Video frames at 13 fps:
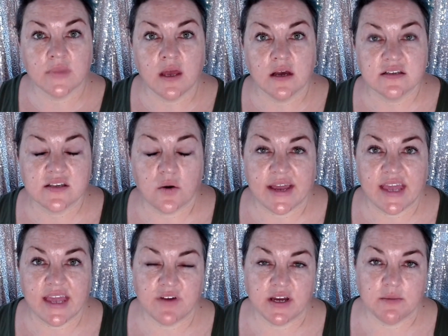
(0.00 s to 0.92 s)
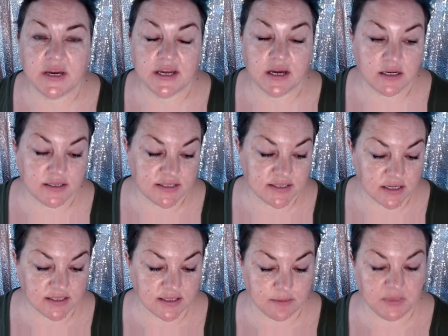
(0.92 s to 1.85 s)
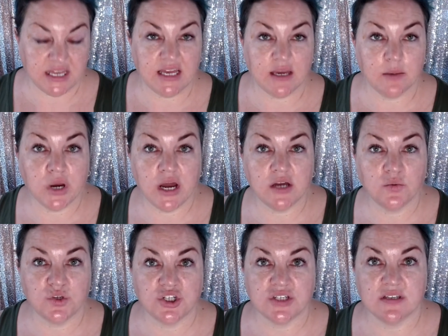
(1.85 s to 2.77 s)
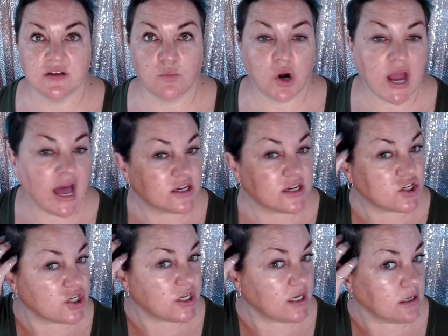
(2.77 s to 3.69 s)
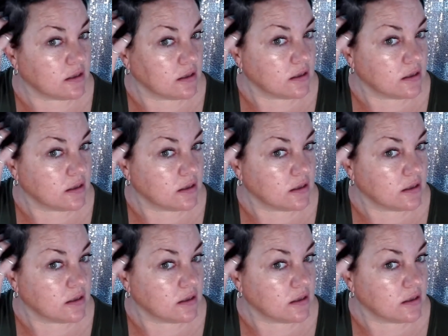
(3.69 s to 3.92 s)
So I can't find my Anastasia medium brown, which is a little more ashy